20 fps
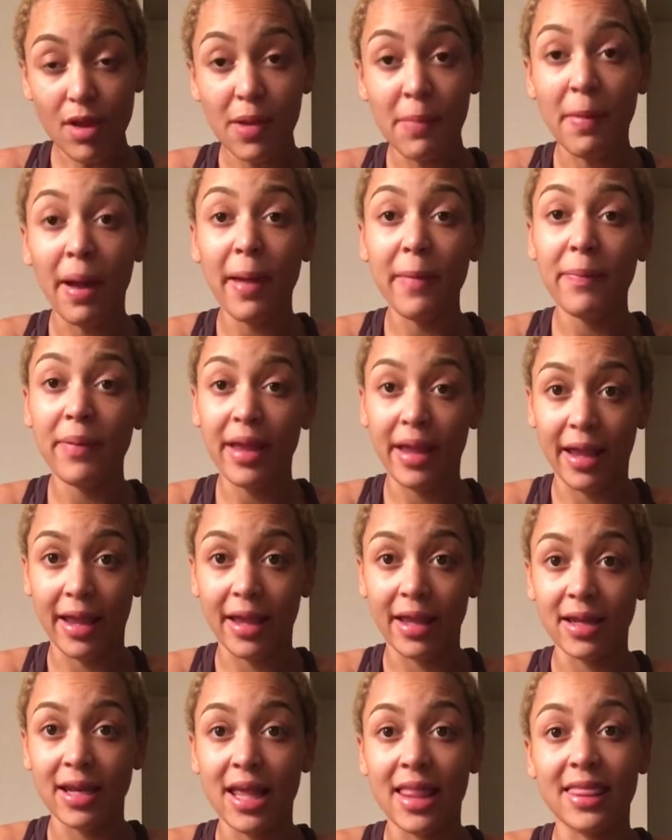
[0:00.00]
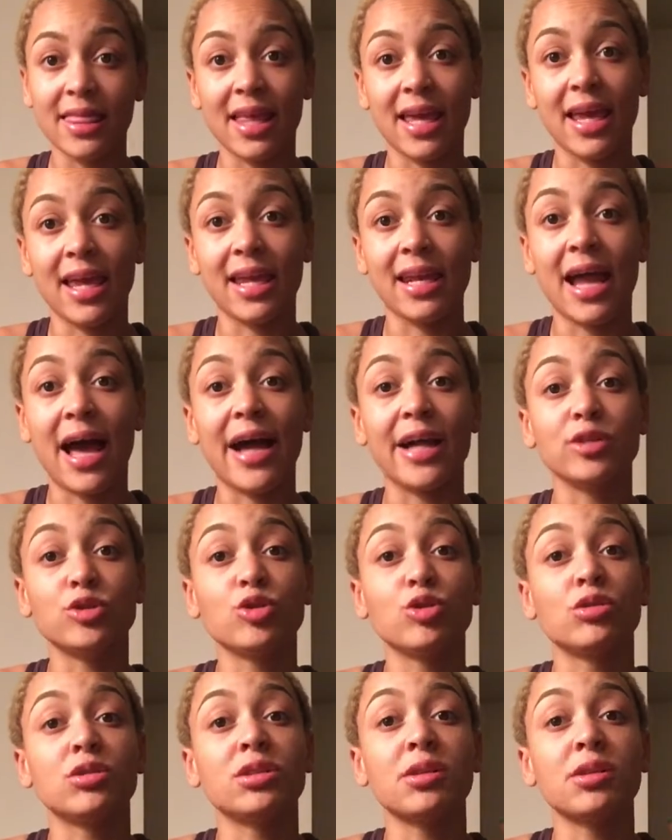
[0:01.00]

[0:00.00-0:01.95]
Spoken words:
my pan, and then I took